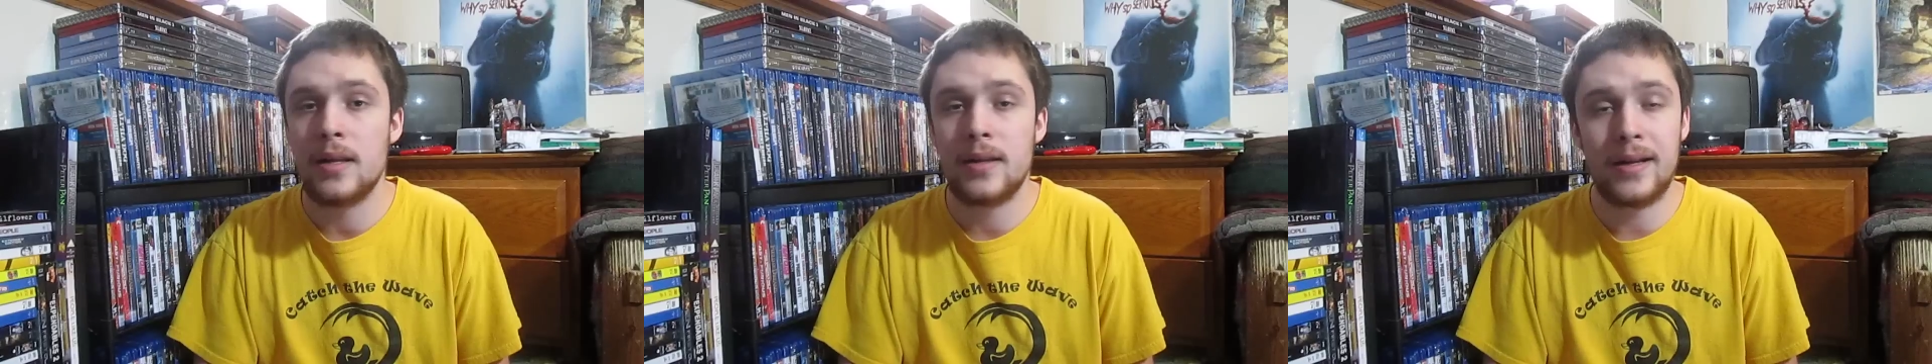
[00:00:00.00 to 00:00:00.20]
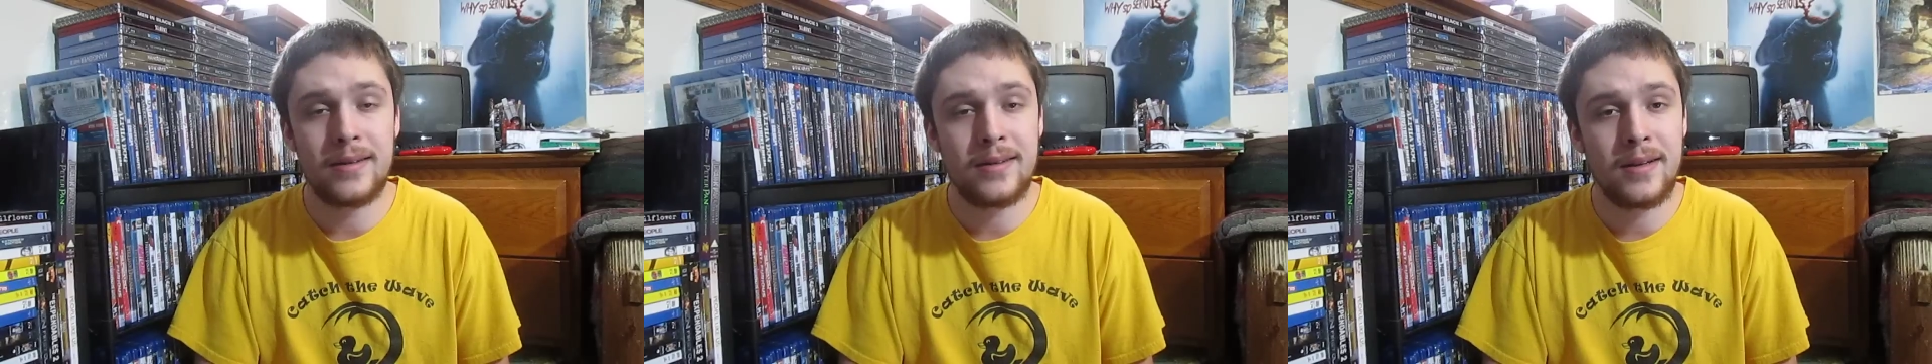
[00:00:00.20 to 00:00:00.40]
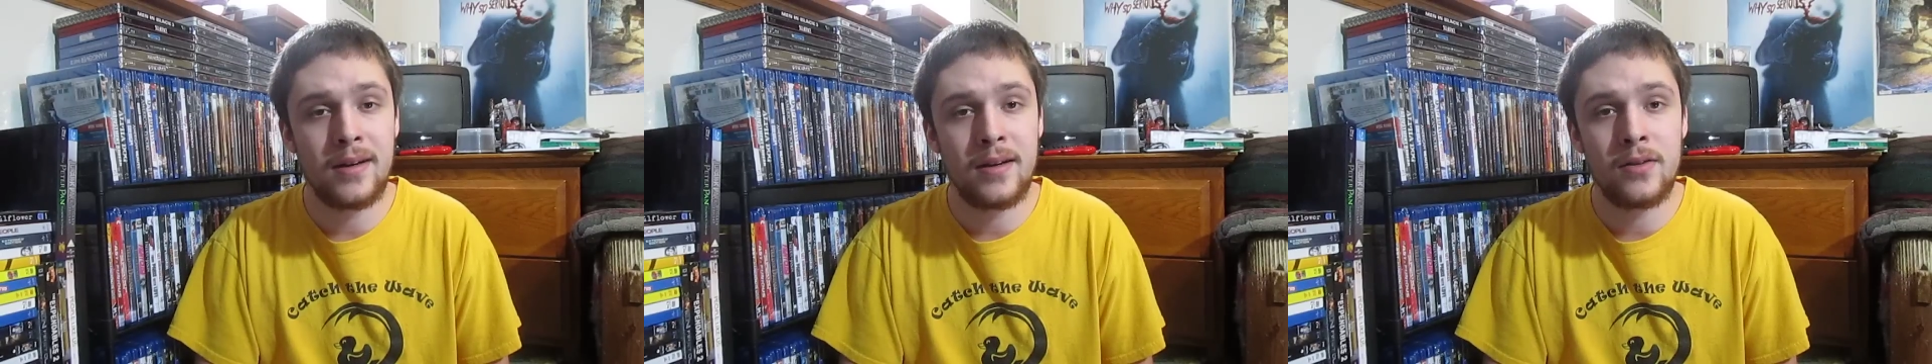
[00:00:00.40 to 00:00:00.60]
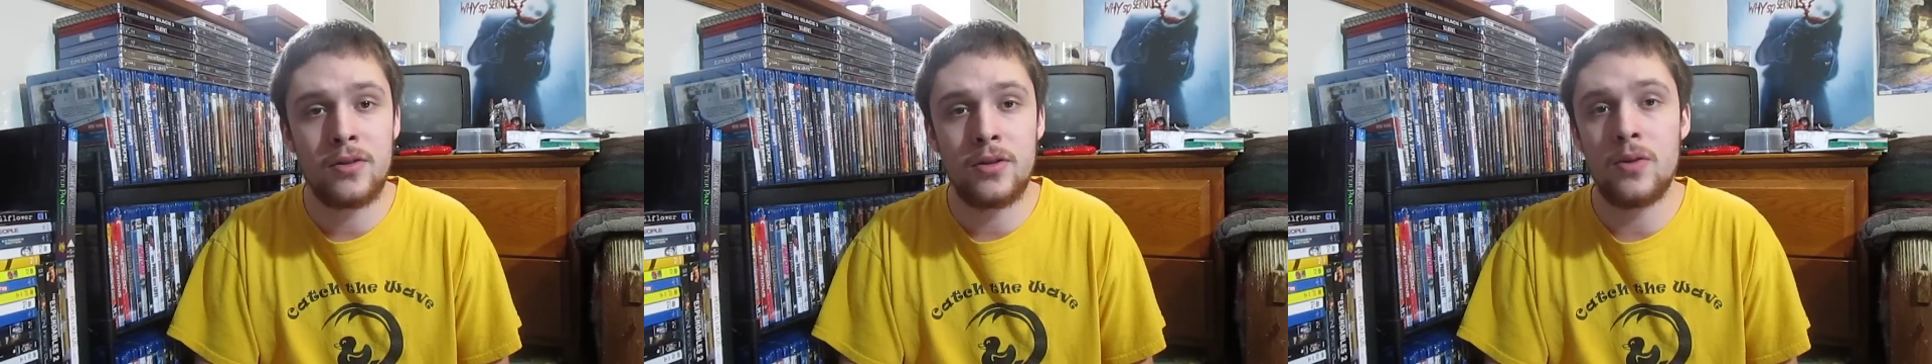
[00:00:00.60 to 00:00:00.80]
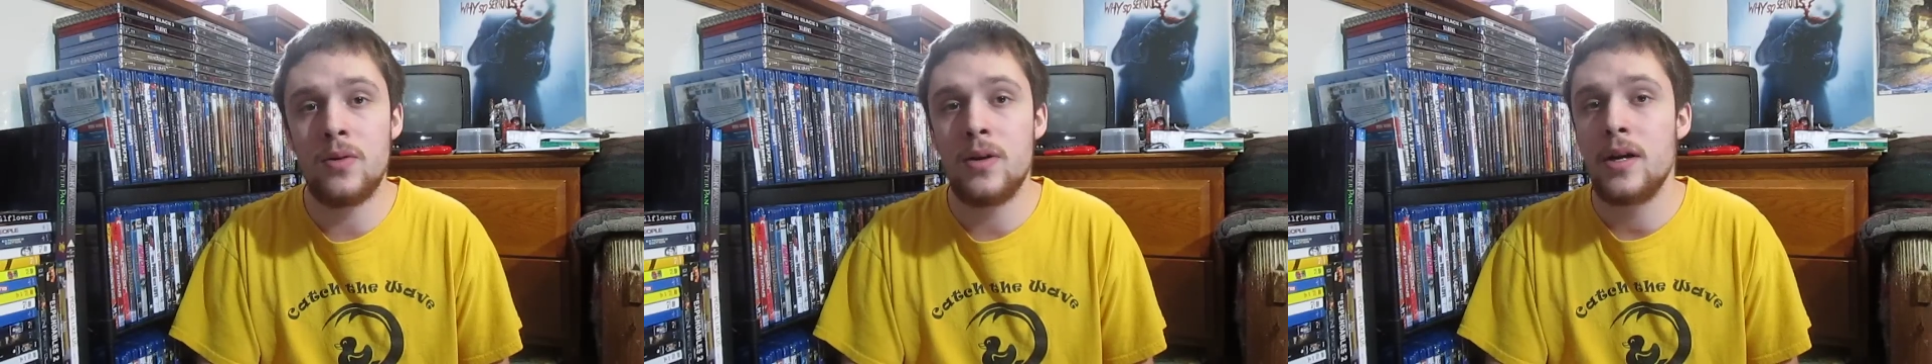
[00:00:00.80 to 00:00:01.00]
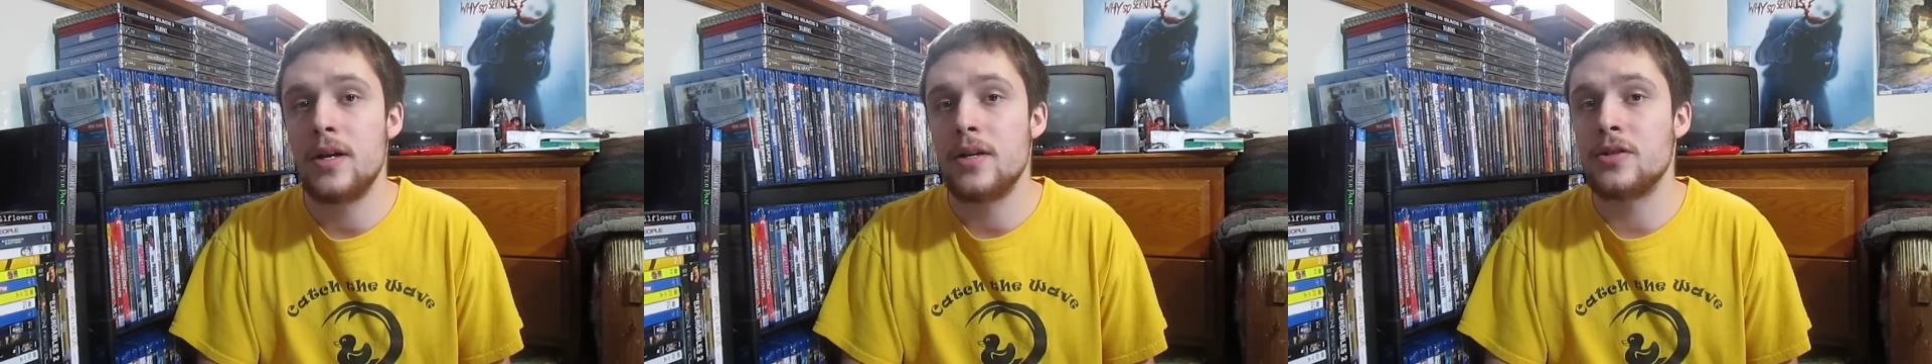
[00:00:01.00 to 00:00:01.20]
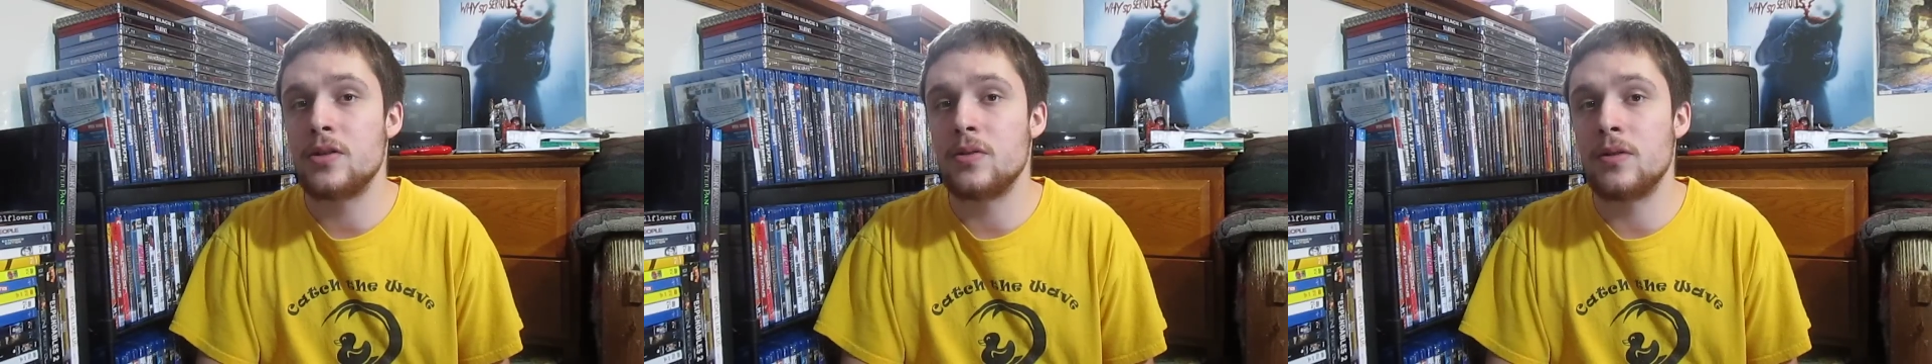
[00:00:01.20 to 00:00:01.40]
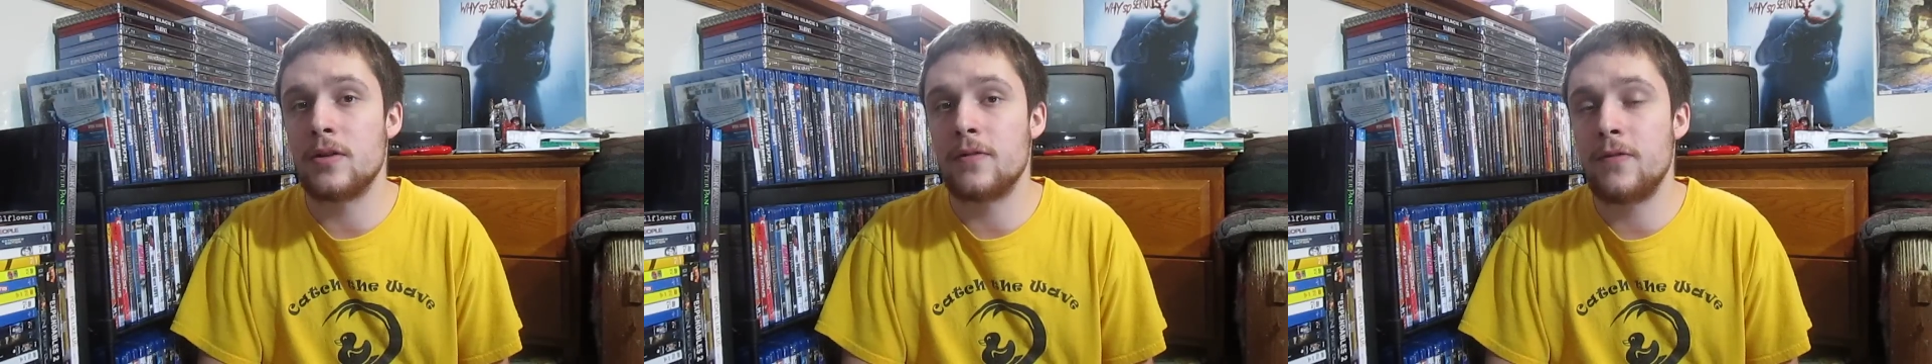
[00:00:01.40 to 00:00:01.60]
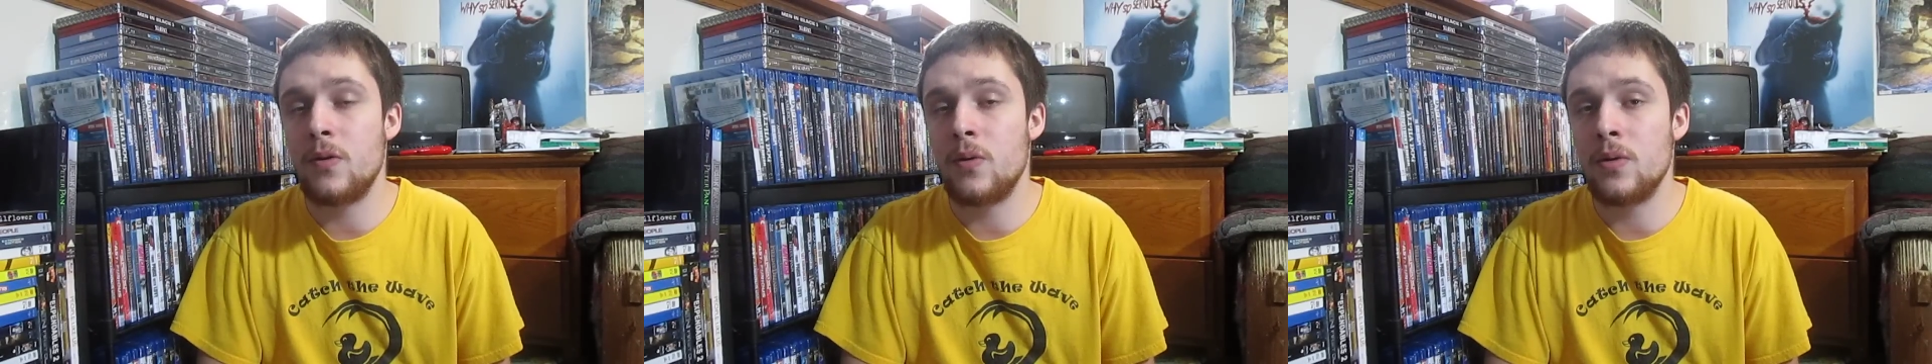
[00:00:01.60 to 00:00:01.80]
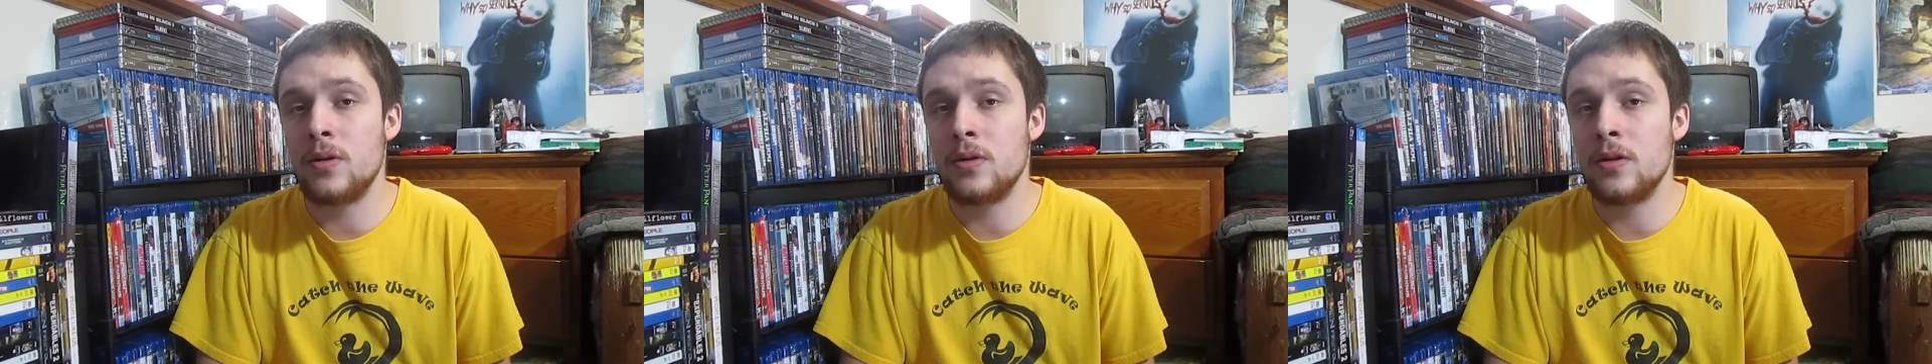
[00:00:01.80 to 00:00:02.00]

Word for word: nineteen ninety-two, so look for,